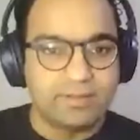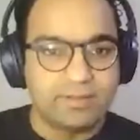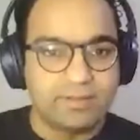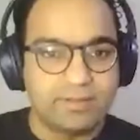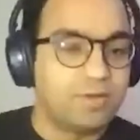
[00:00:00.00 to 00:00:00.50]

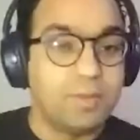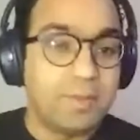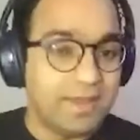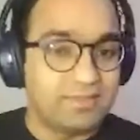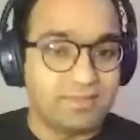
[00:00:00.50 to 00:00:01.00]
They could be
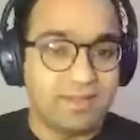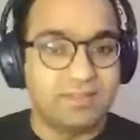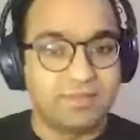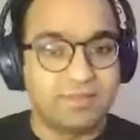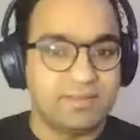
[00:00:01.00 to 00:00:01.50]
biased
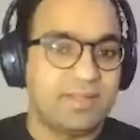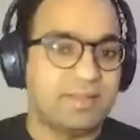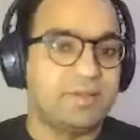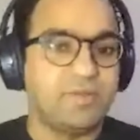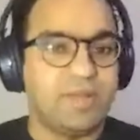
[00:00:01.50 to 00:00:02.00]
classifiers
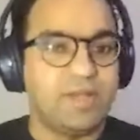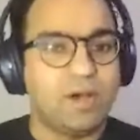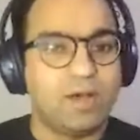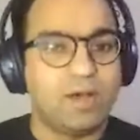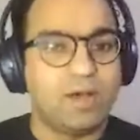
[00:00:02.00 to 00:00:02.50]
that they're trained
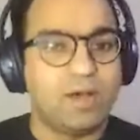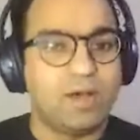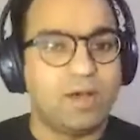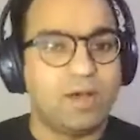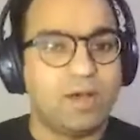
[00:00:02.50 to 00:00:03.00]
on data from
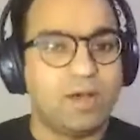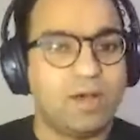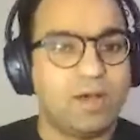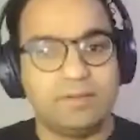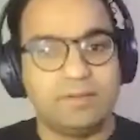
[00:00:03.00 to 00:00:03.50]
some other
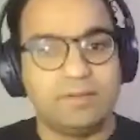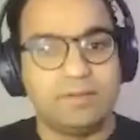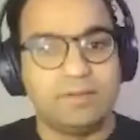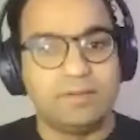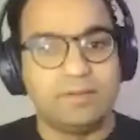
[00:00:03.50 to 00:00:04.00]

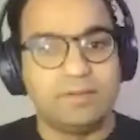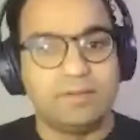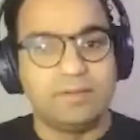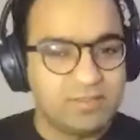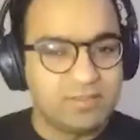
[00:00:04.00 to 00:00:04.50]
different
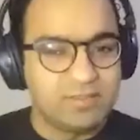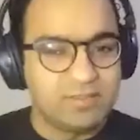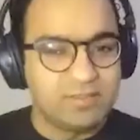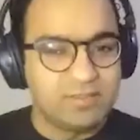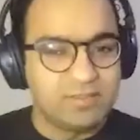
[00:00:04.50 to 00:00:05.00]
domains, but
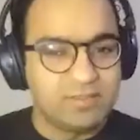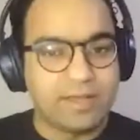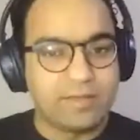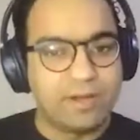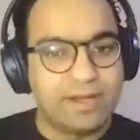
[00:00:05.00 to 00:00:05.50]
maybe
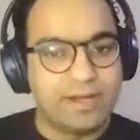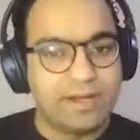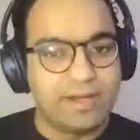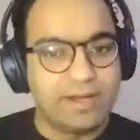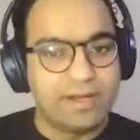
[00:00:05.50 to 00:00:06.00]
like
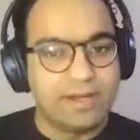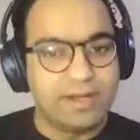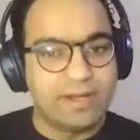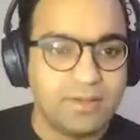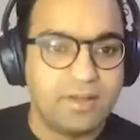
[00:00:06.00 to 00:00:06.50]
related.
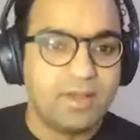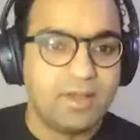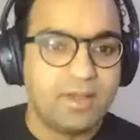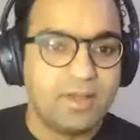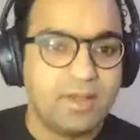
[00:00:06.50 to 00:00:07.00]

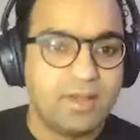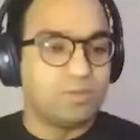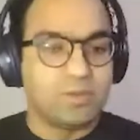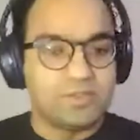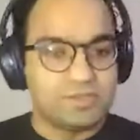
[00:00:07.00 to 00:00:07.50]
Indirect
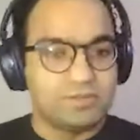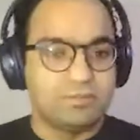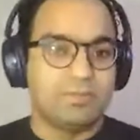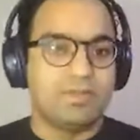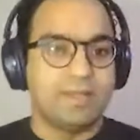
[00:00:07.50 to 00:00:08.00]
supervision,
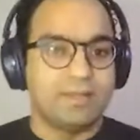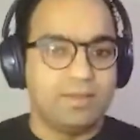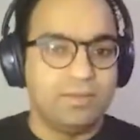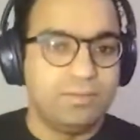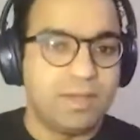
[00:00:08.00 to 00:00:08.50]
like
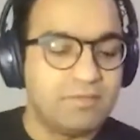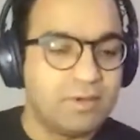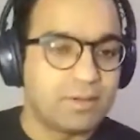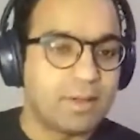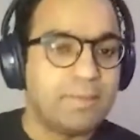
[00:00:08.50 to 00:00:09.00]
you have
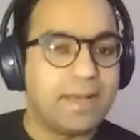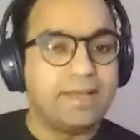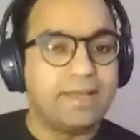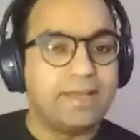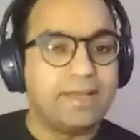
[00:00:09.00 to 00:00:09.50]
a
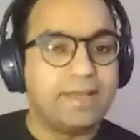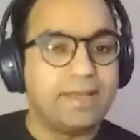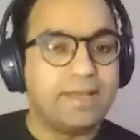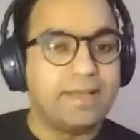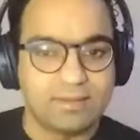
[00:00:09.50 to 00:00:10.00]
companion binary
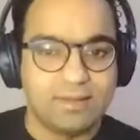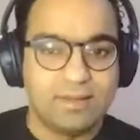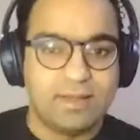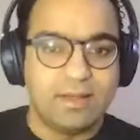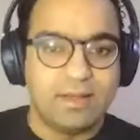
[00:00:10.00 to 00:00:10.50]
task
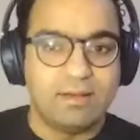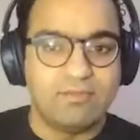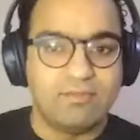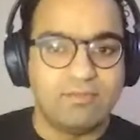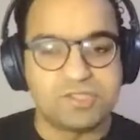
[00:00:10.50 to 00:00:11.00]

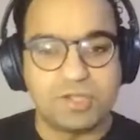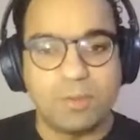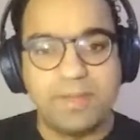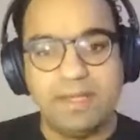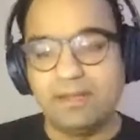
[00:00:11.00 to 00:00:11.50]
for which obtaining the